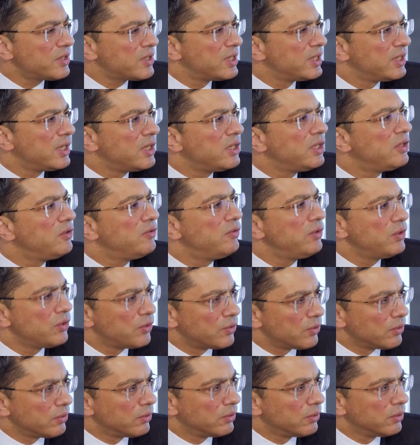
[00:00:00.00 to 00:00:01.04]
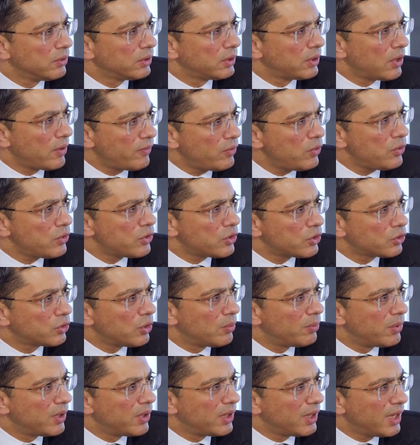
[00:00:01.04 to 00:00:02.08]
for an investment,
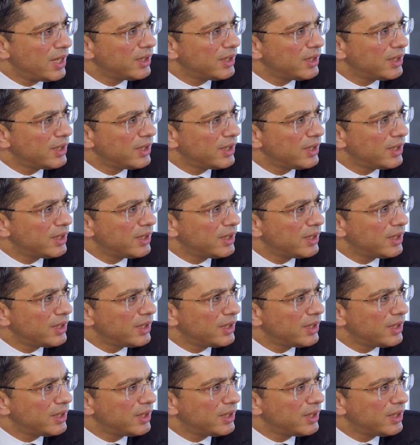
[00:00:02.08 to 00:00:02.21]
but